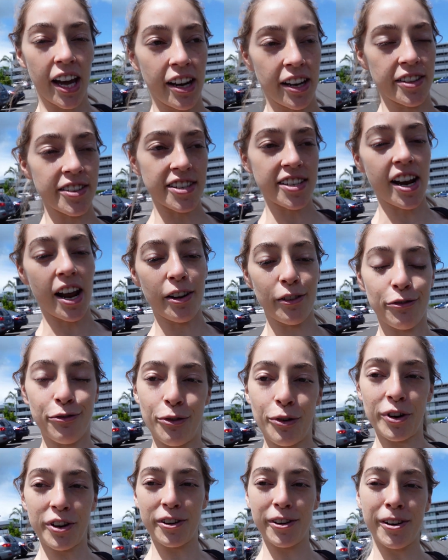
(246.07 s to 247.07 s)
And instead of
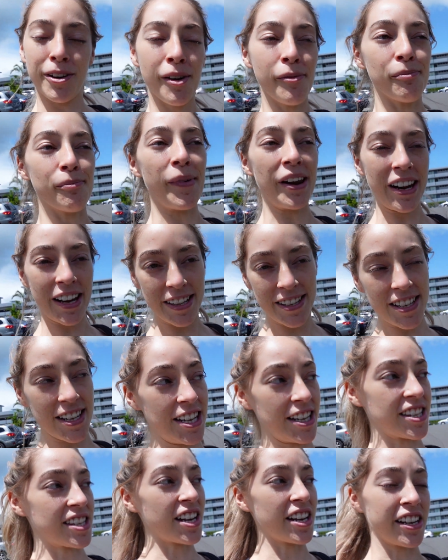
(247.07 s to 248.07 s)
40 minutes,
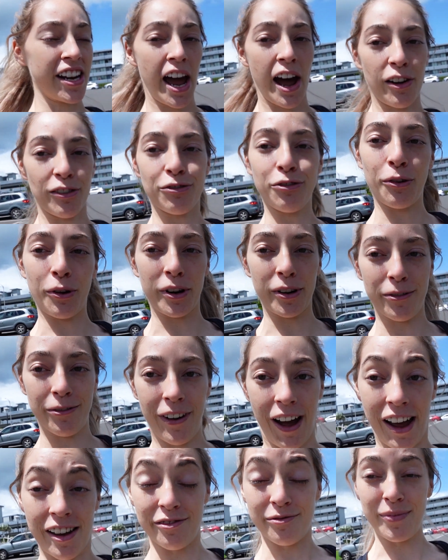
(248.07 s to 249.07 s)
it's now
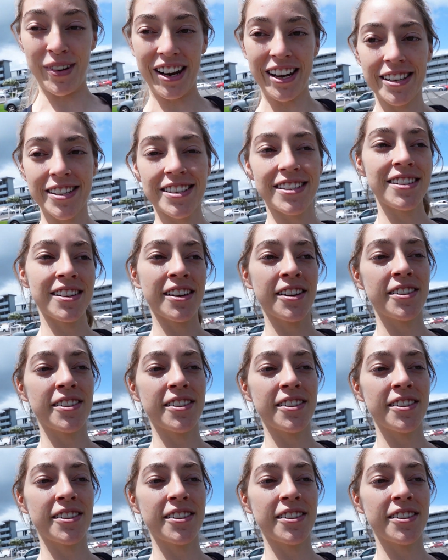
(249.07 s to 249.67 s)
45 minutes.